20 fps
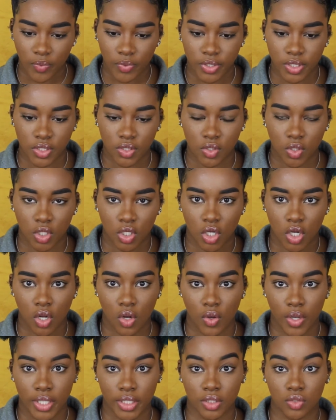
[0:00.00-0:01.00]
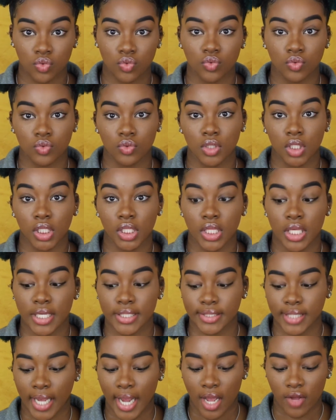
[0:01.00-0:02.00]
we're just gonna go into the
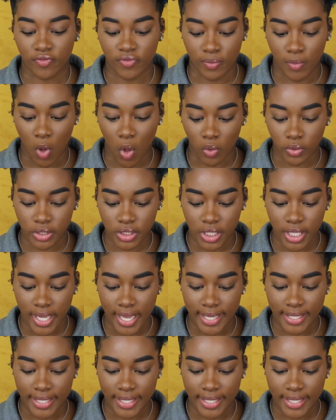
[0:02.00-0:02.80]
things I got from Ulta,